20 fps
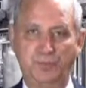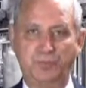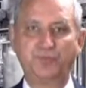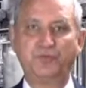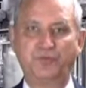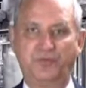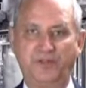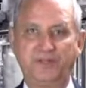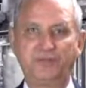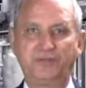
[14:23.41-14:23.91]

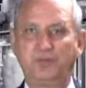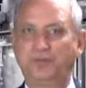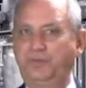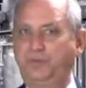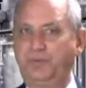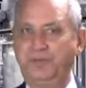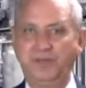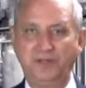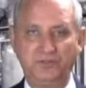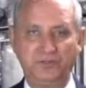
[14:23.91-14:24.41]
professors,
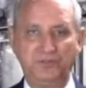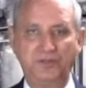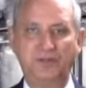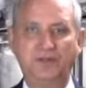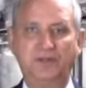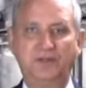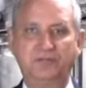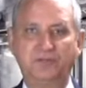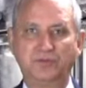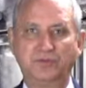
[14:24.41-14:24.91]
PhD
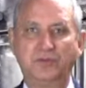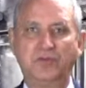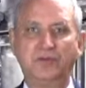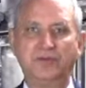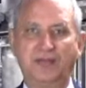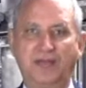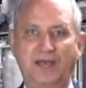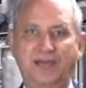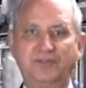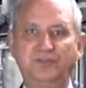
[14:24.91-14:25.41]
level
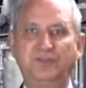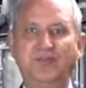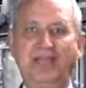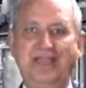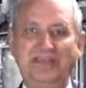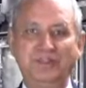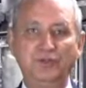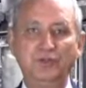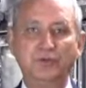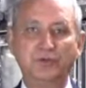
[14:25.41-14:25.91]
guys
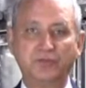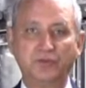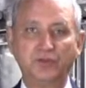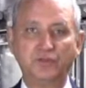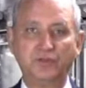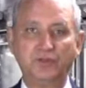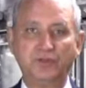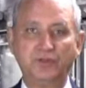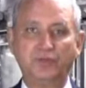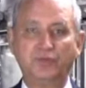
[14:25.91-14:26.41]
in
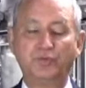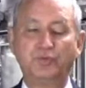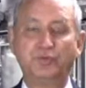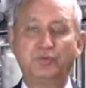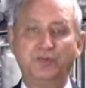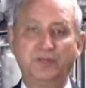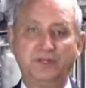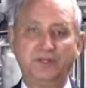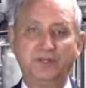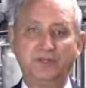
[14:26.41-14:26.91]
universities who are
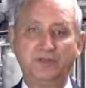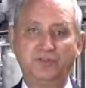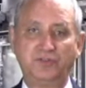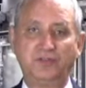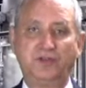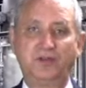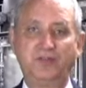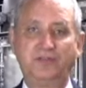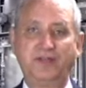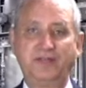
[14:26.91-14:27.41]
studying this
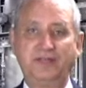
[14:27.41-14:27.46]
stuff,